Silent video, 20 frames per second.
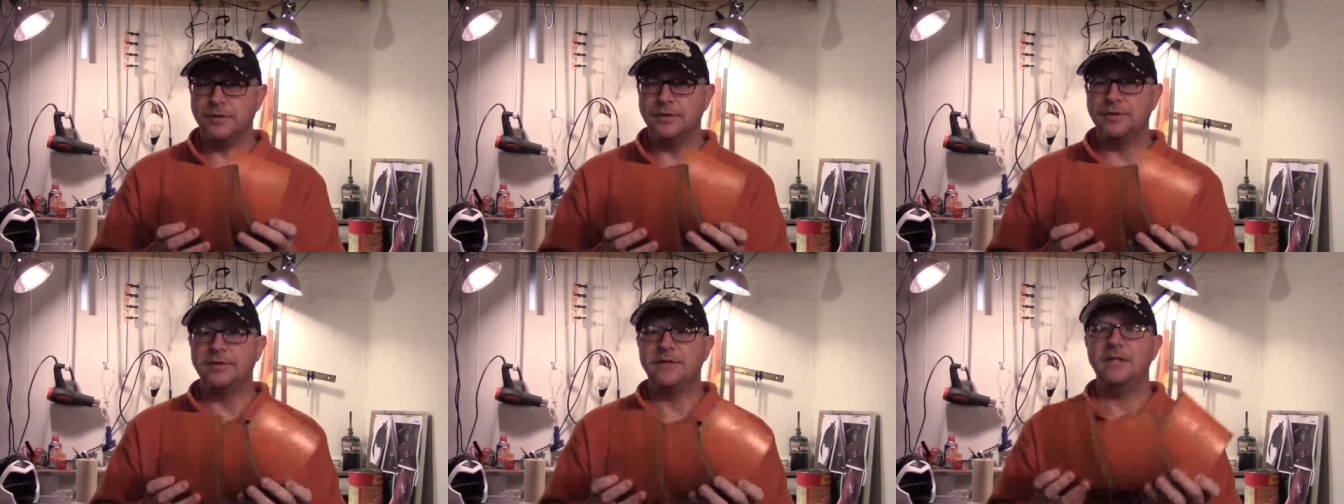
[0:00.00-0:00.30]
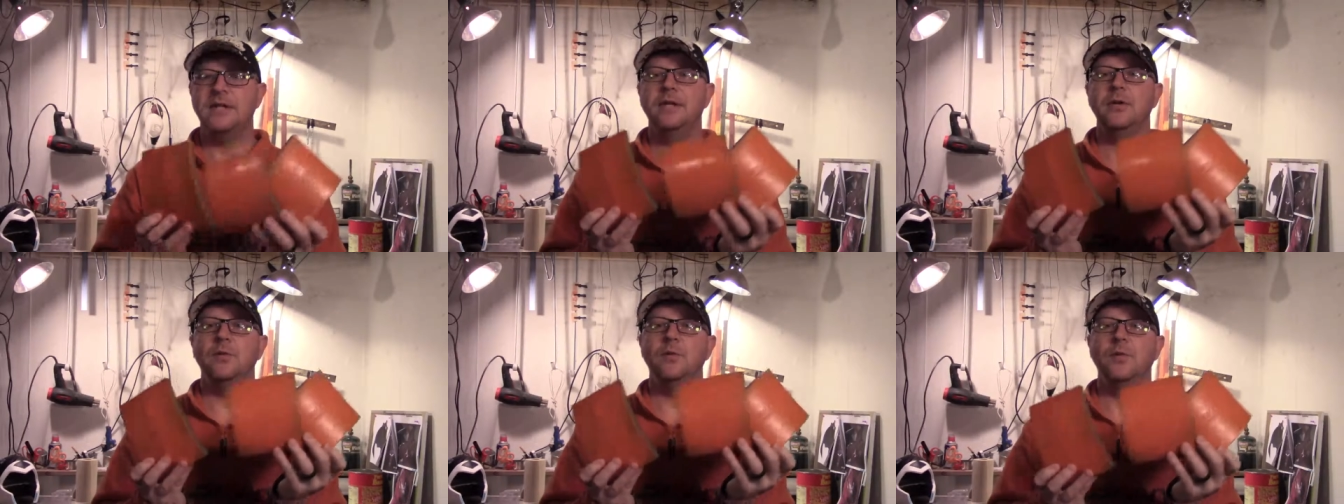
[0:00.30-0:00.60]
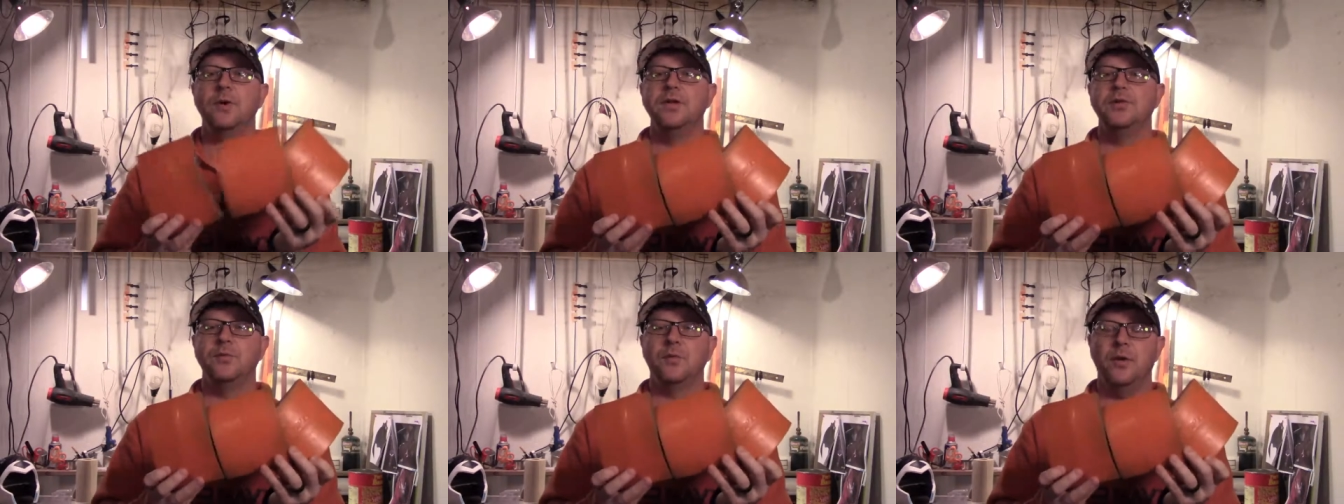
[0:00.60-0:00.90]
to see
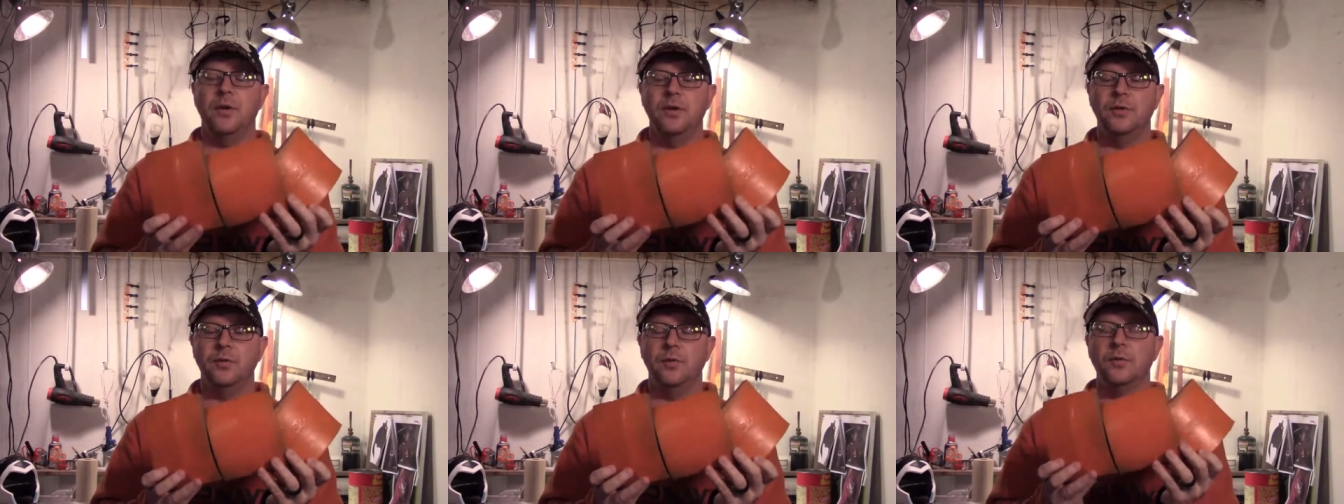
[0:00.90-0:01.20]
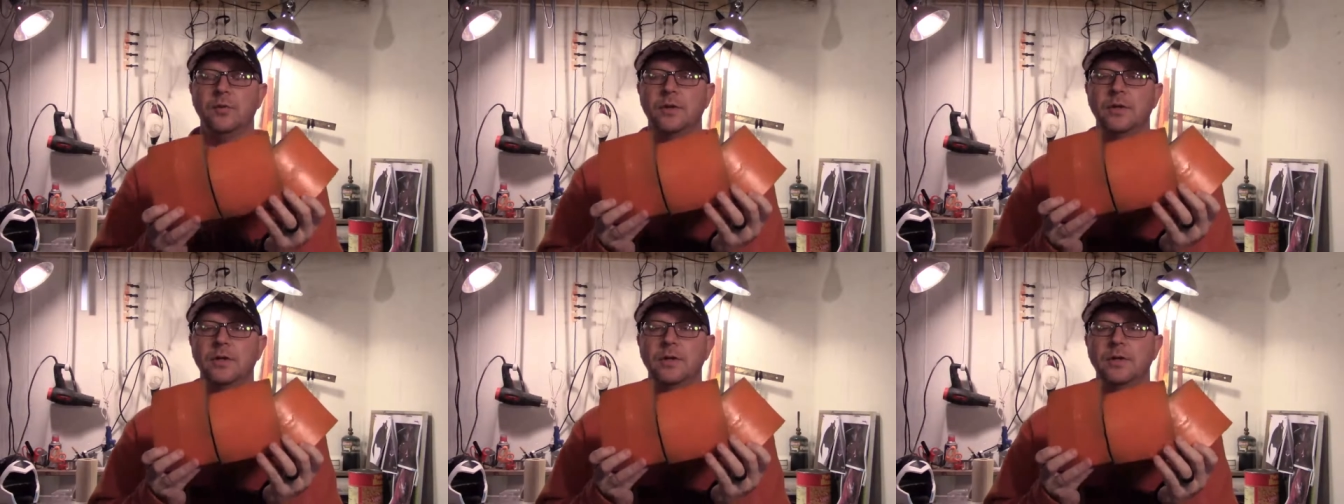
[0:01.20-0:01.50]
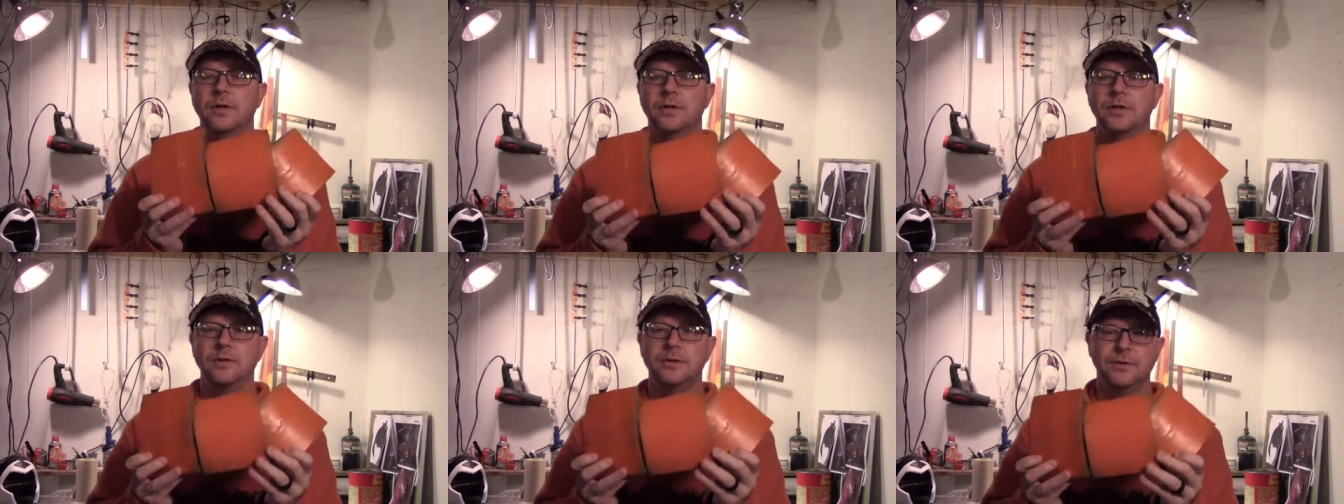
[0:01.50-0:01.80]
which one would
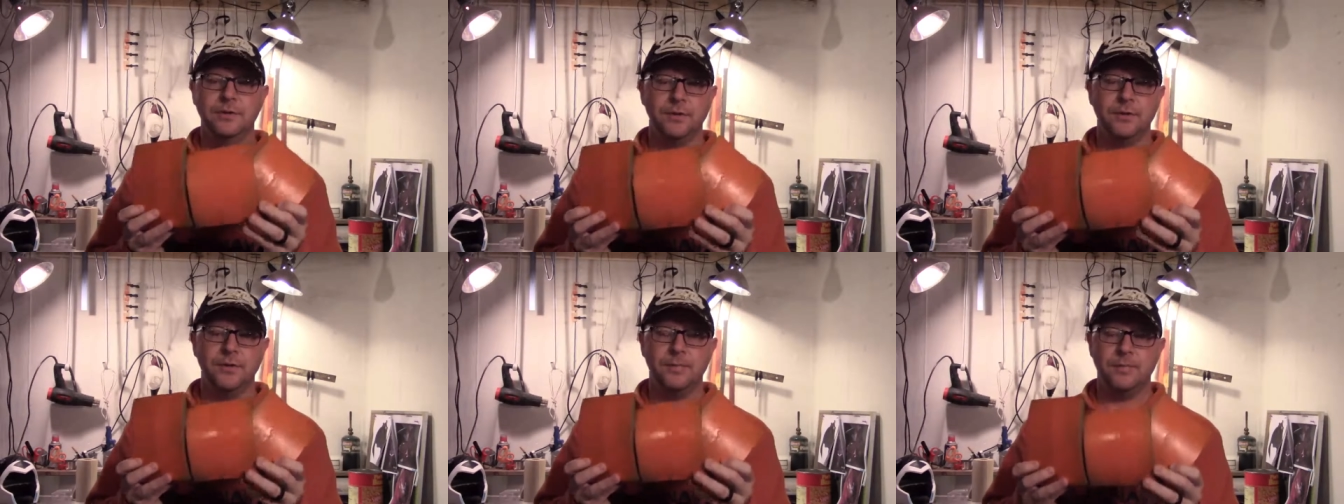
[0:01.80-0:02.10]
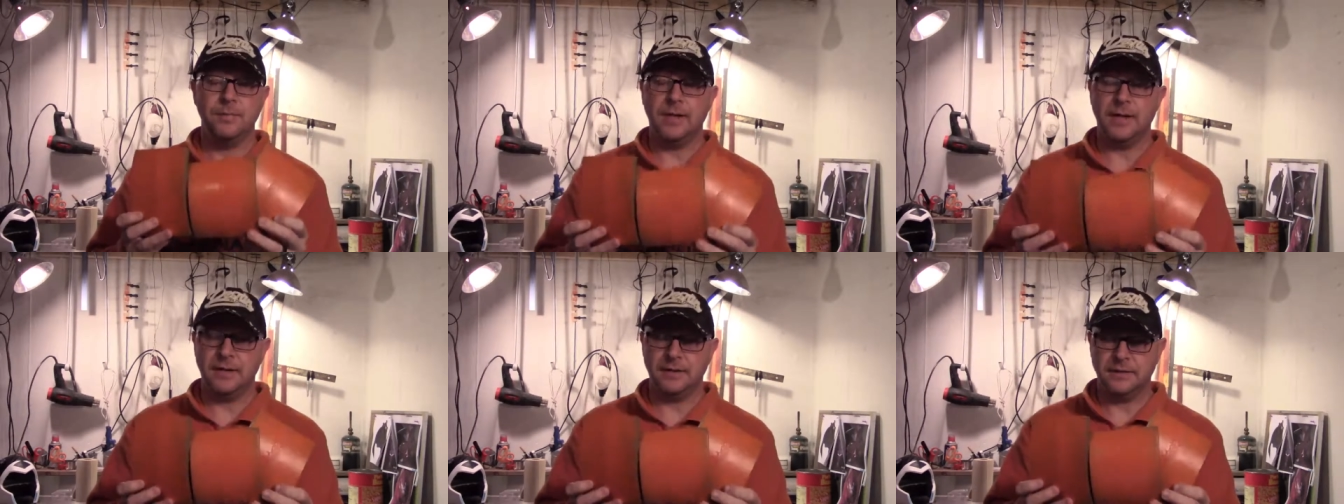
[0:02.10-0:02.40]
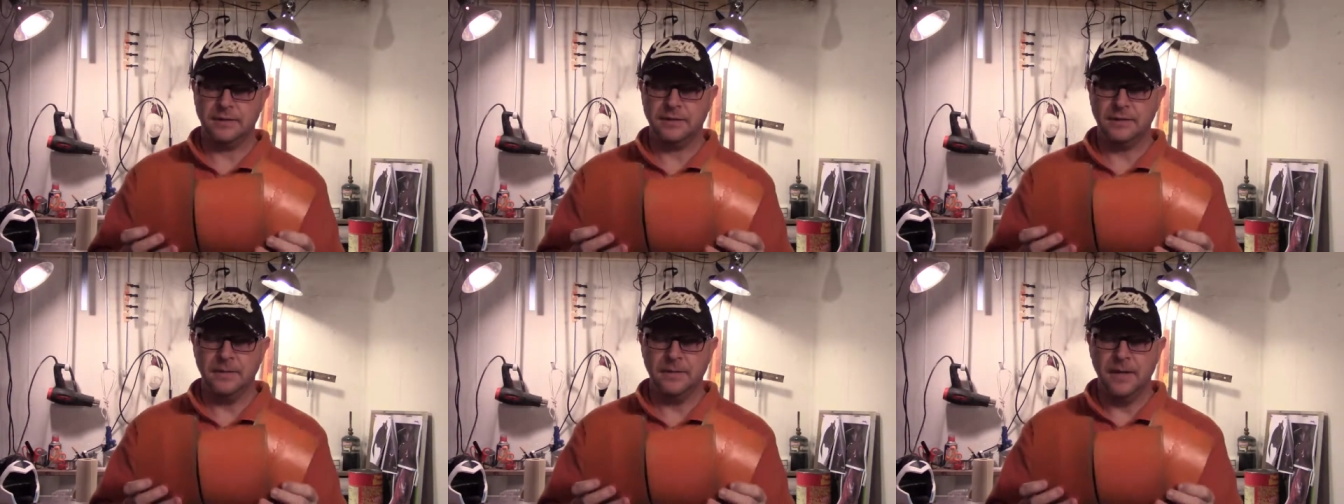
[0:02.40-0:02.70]
do the
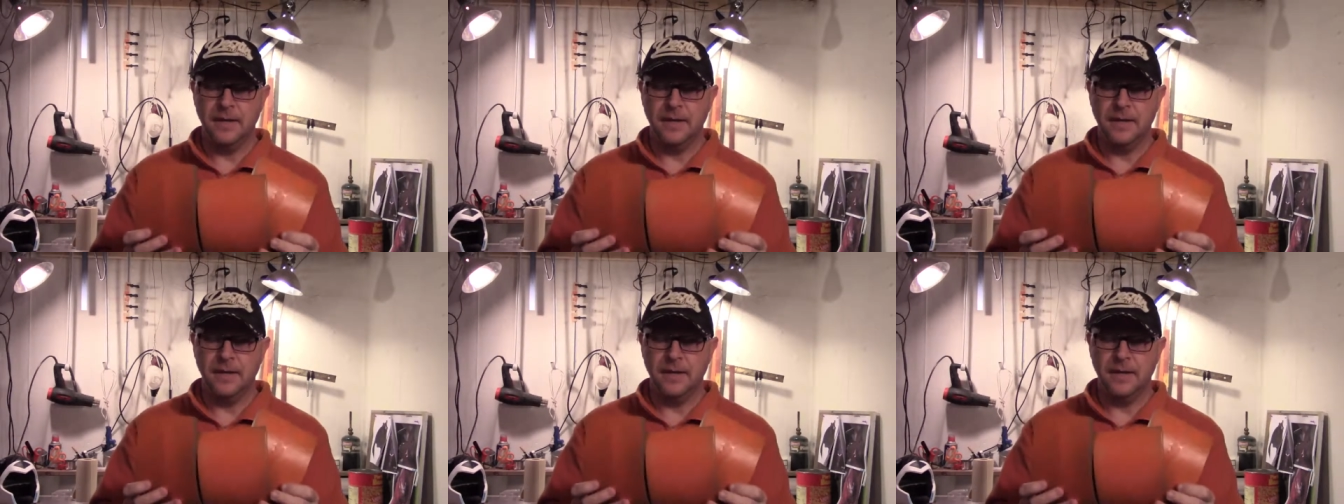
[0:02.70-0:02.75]
best.